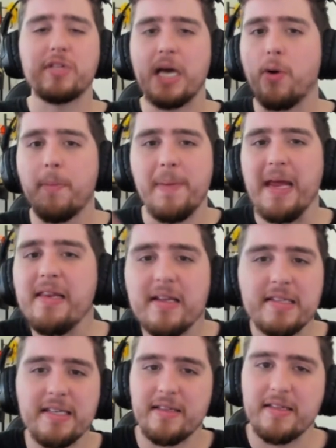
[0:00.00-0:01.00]
our
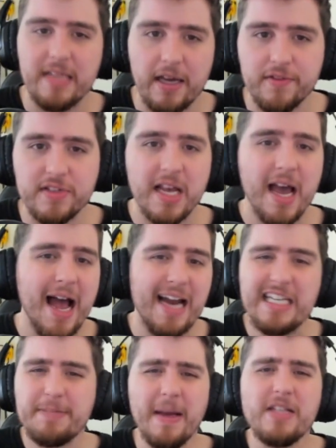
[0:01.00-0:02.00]
opinions at the devs and
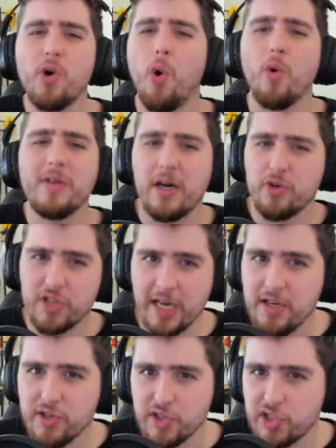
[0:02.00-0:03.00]
expect all our
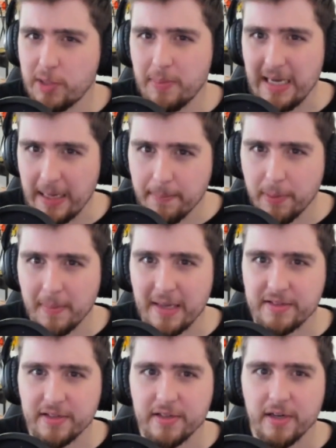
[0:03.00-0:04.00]
changes to be
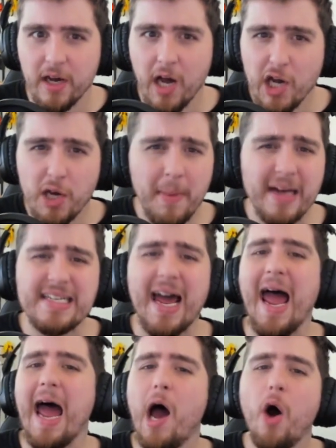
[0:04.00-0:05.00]
implemented, no matter
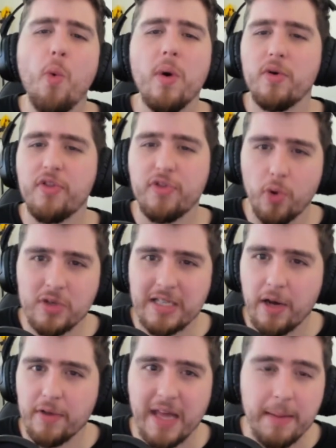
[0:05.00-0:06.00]
how well thought
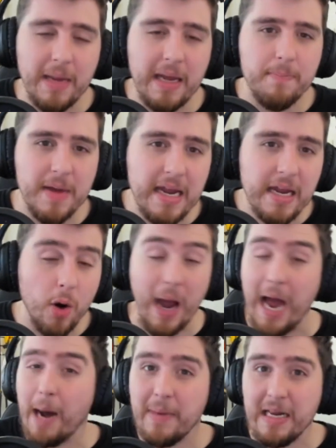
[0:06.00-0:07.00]
out they may be or
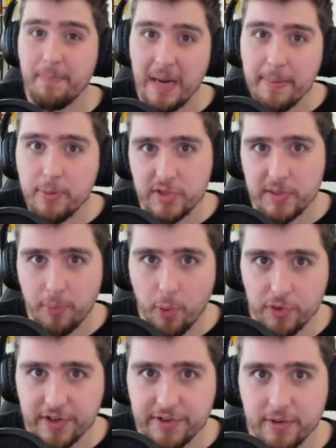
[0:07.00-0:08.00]
how many people
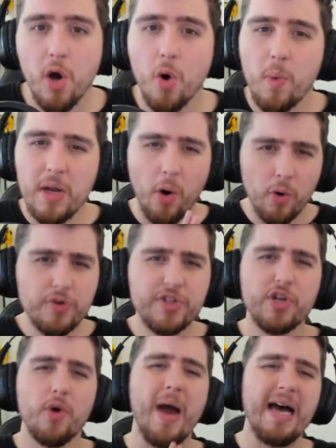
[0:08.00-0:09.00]
support it. We
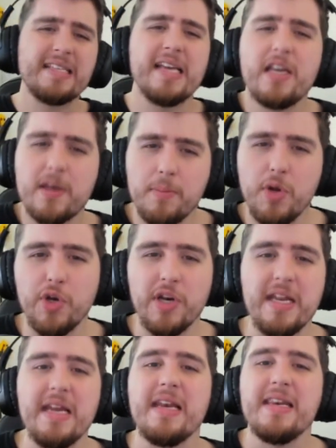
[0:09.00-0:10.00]
also, as a
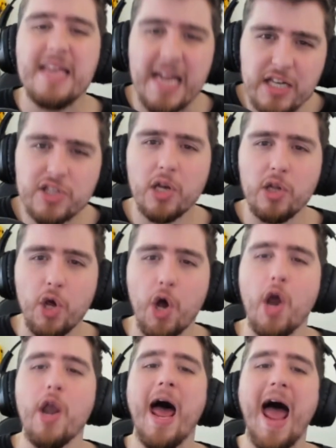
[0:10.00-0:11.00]
community, need to
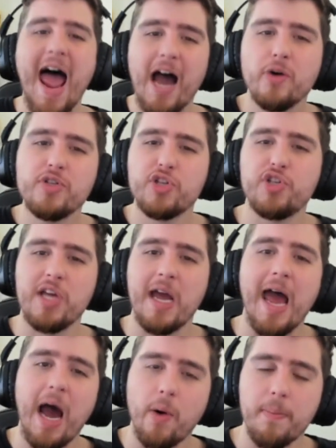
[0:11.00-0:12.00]
learn how to share
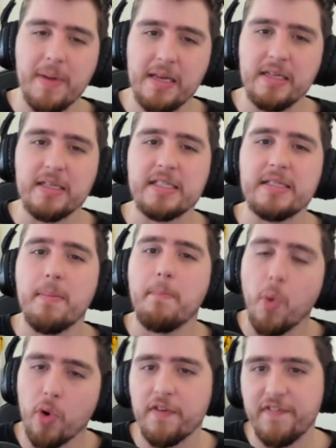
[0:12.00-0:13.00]
our opinions
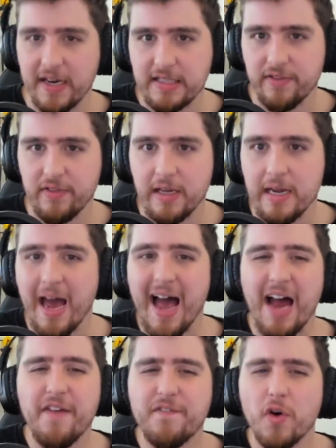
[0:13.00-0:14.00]
more effectively
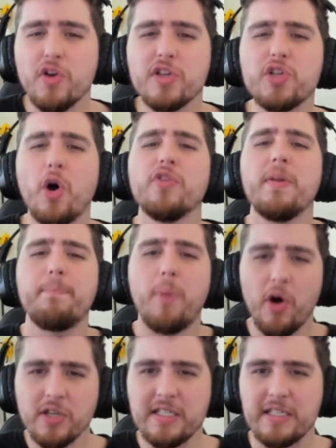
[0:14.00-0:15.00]
and focus on the
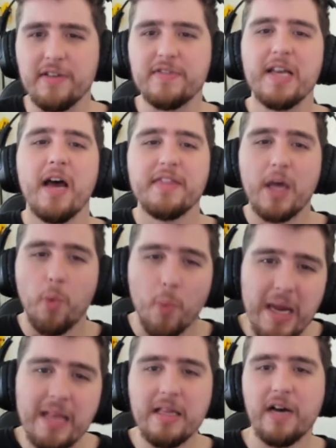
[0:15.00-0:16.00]
positives that
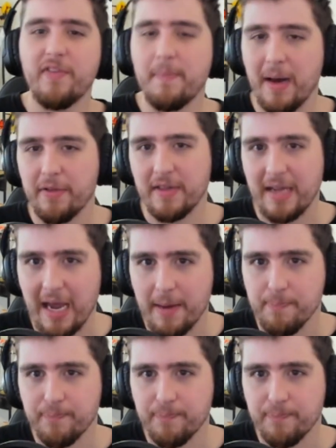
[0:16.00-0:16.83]
we love about the game.